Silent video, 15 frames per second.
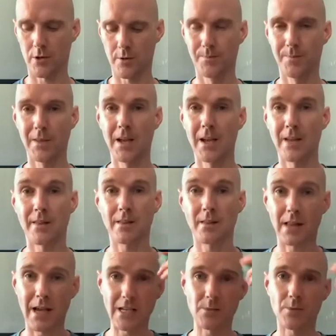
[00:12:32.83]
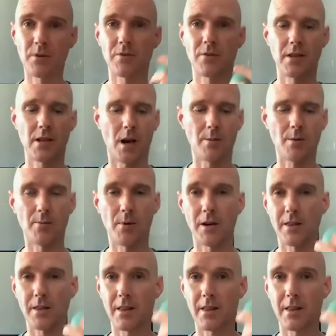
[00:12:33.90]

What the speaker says: And then the last one for the upper body